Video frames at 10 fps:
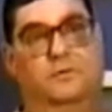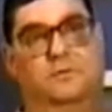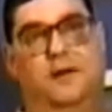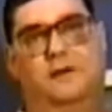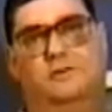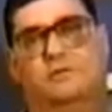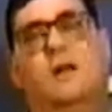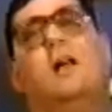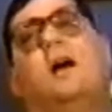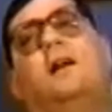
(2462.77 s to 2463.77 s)
them as masters.
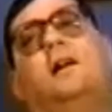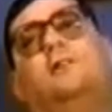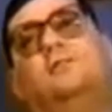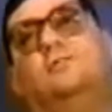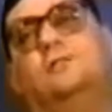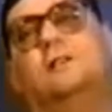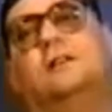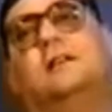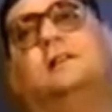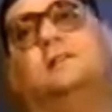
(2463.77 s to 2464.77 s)
I use just
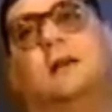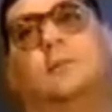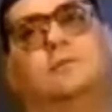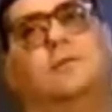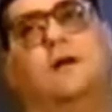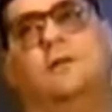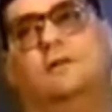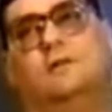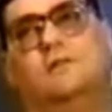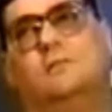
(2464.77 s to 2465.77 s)
little examples of how
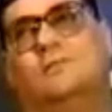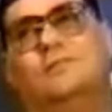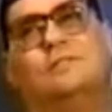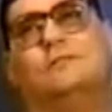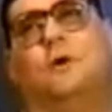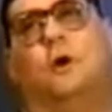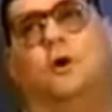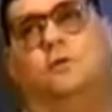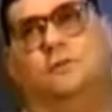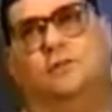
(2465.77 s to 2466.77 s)
the system has just
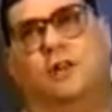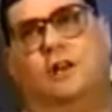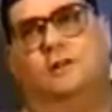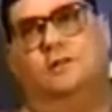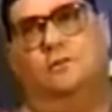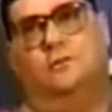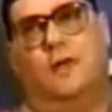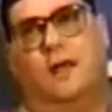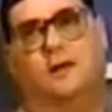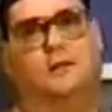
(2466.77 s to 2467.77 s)
evolved and changed so
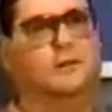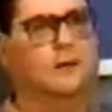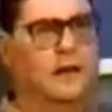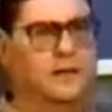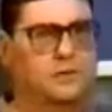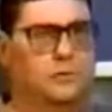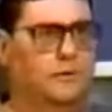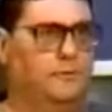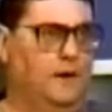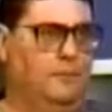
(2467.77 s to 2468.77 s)
dramatically in the last
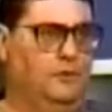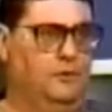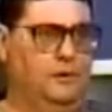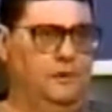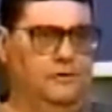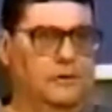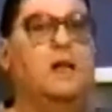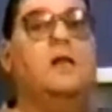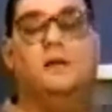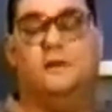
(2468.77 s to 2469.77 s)
25 or 30 years.
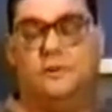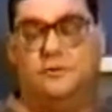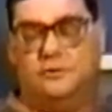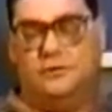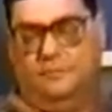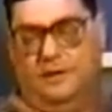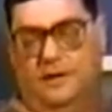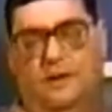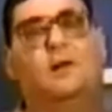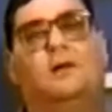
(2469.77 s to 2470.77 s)
It used to
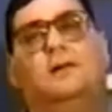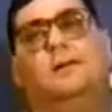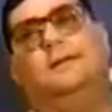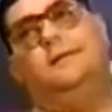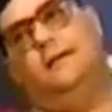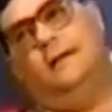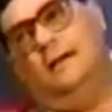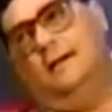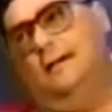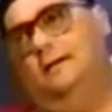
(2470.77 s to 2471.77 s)
be,
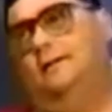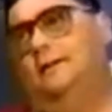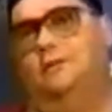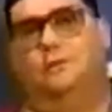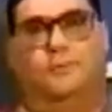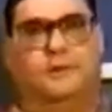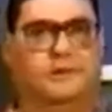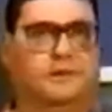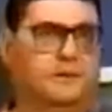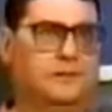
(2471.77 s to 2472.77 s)
yeah, did your
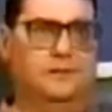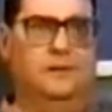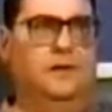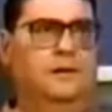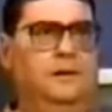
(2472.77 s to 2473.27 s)
business and